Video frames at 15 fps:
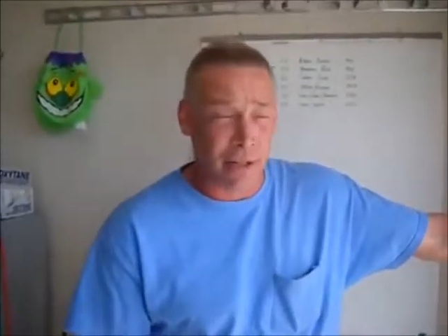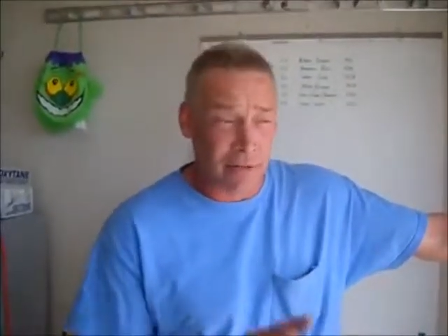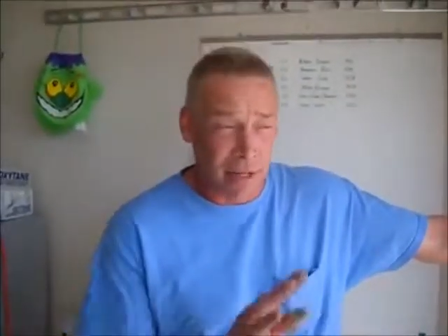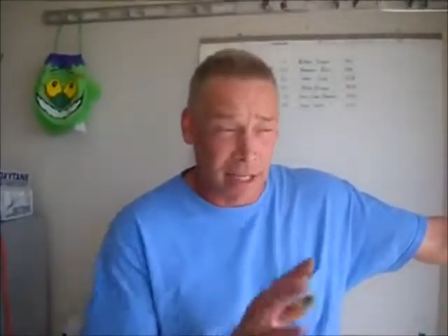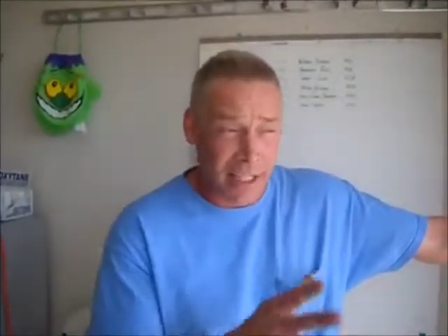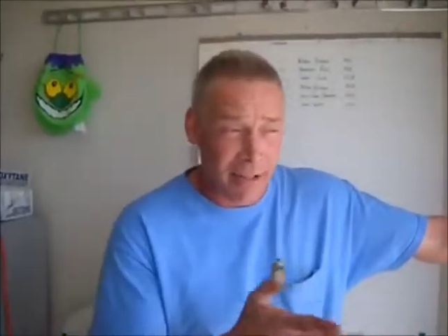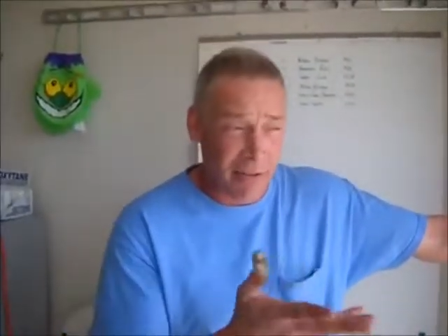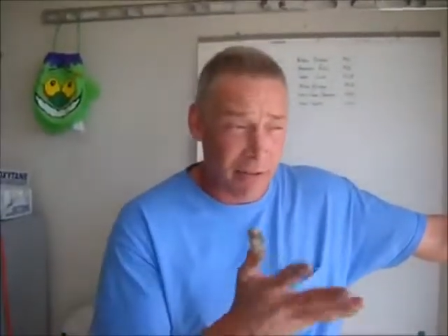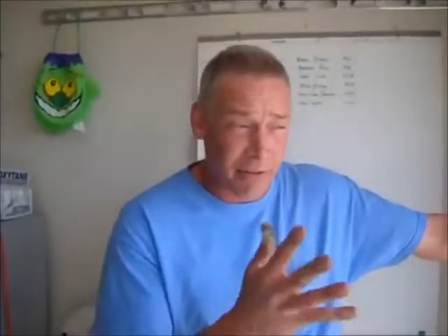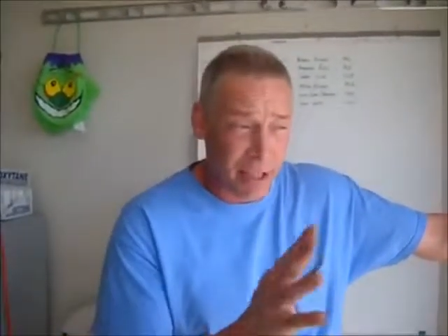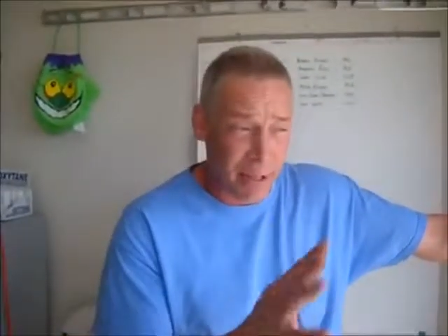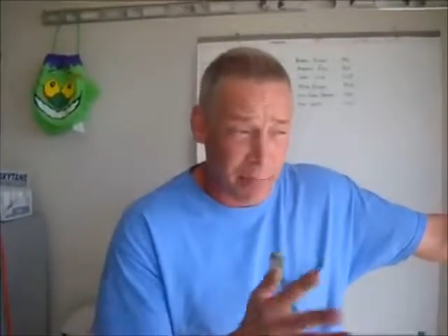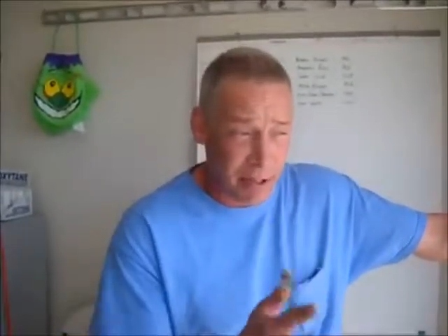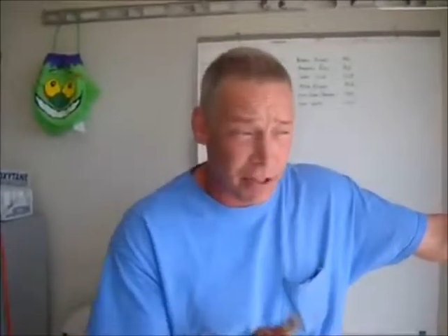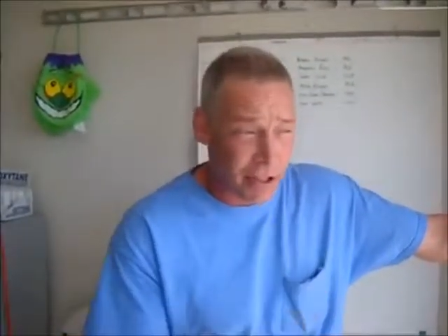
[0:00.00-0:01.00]
If I give it
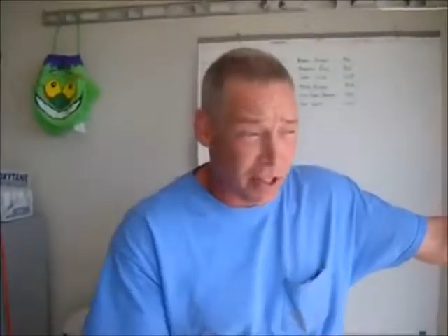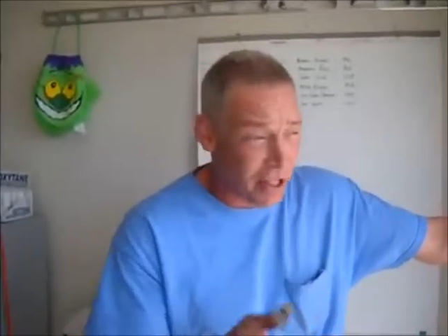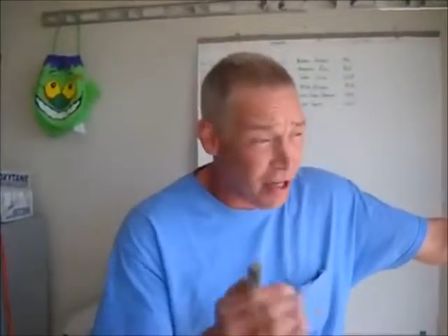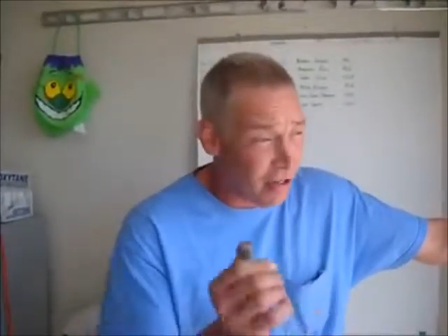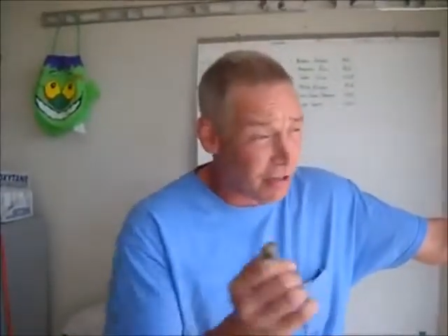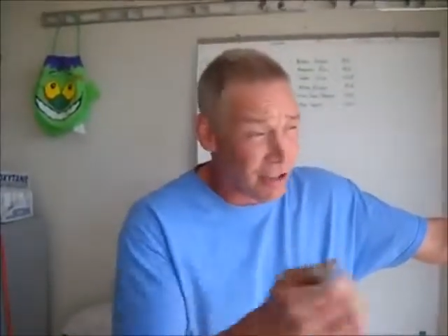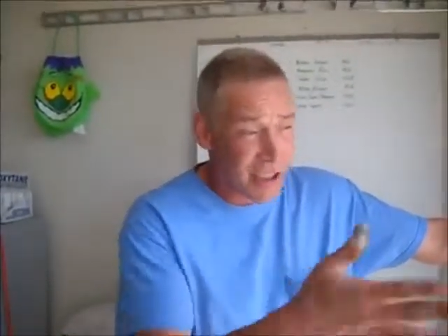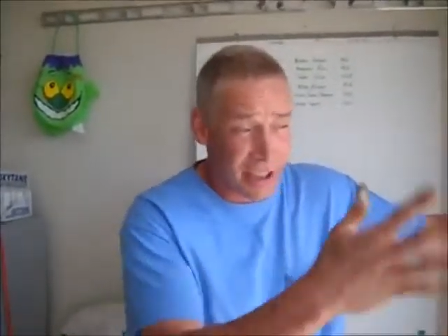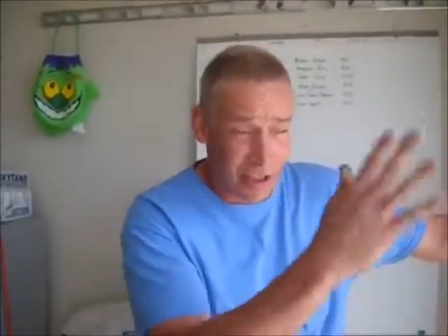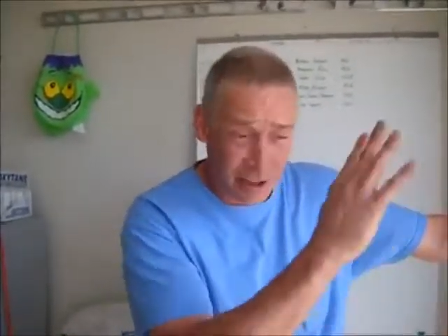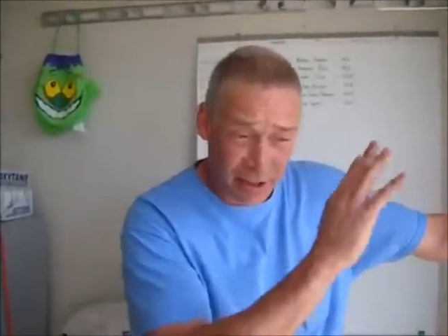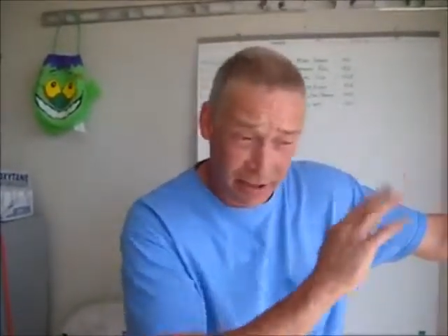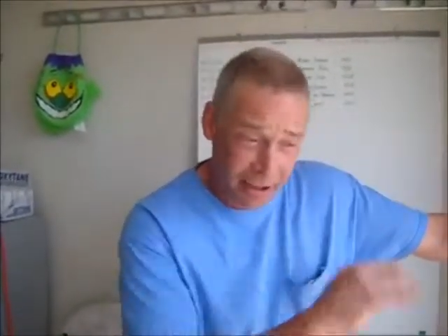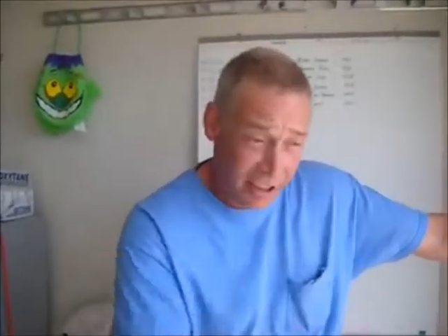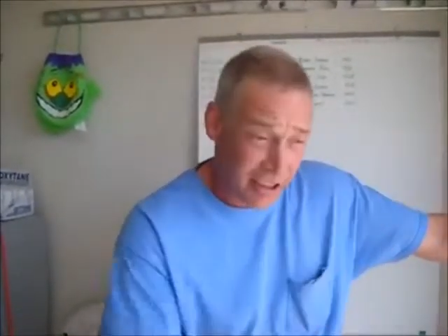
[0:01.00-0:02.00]
very much at all, it
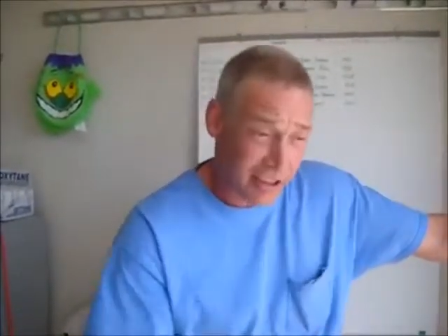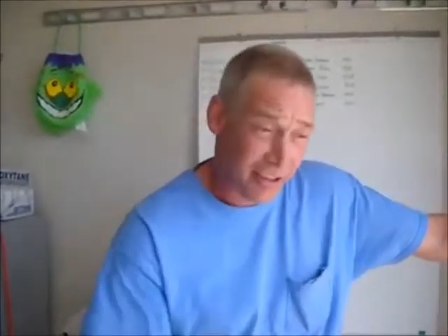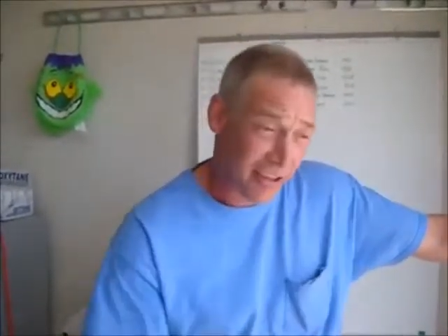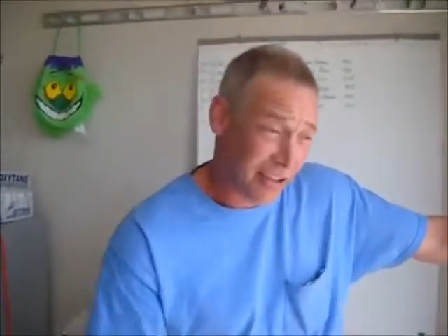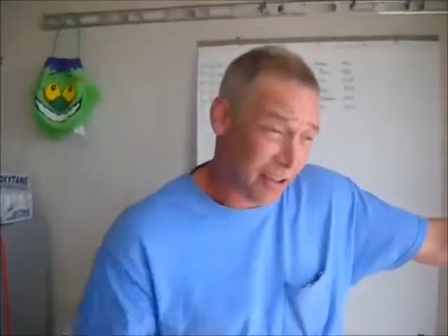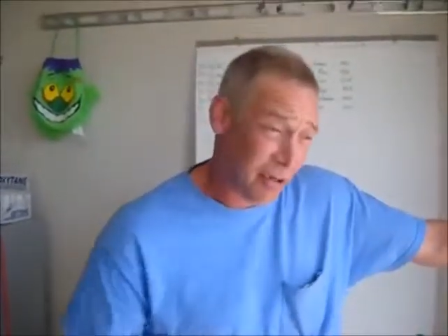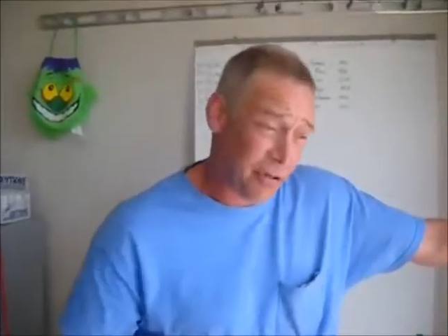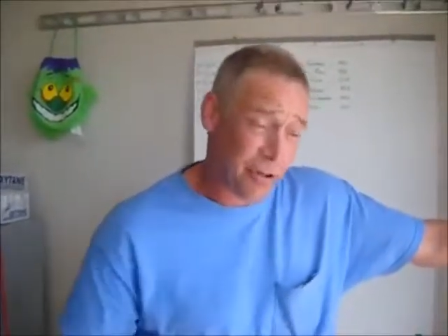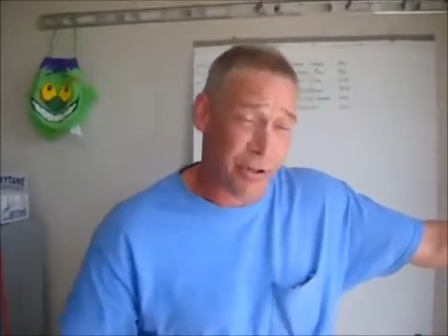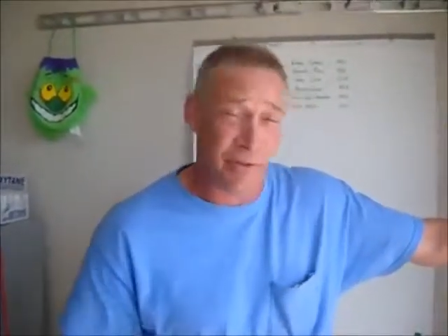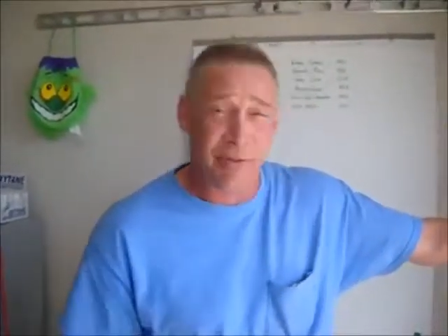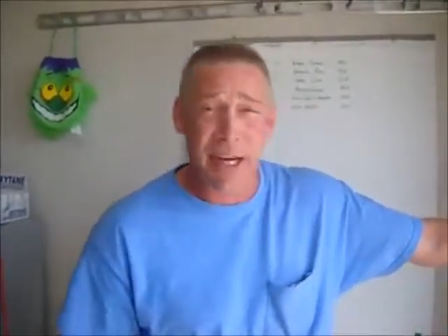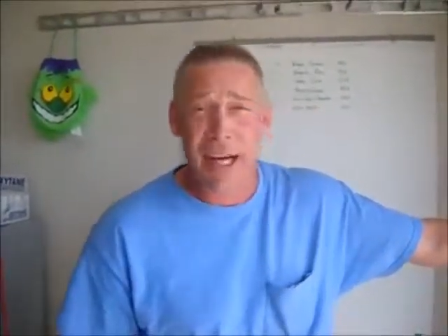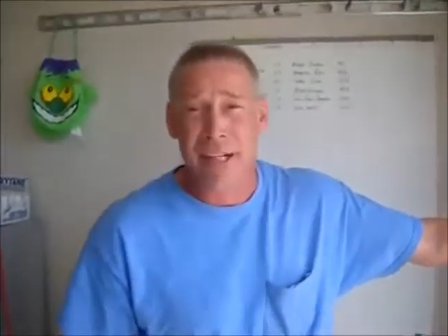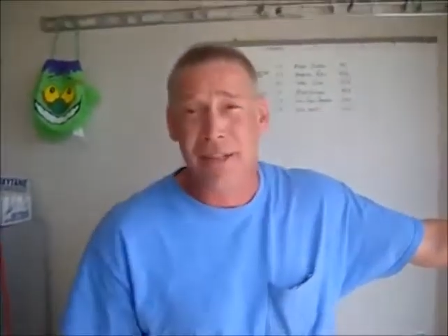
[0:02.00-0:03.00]
goes too
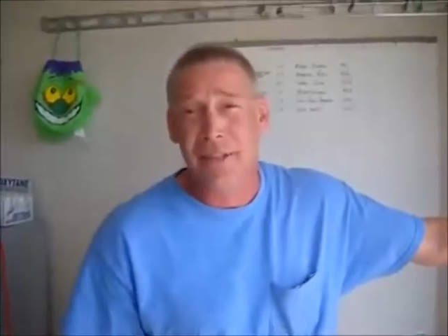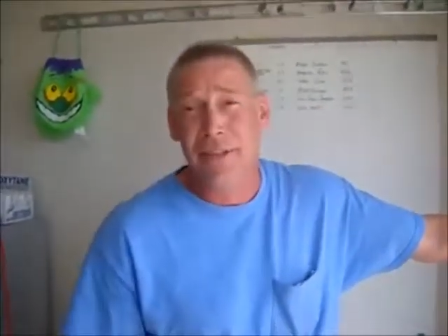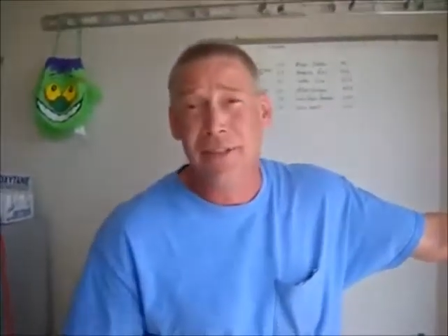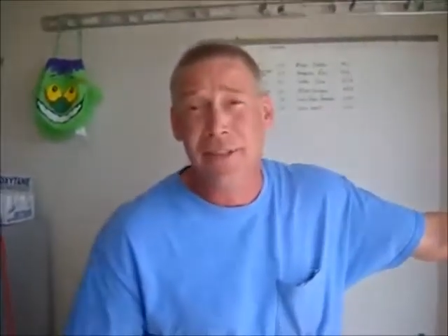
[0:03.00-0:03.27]
fast.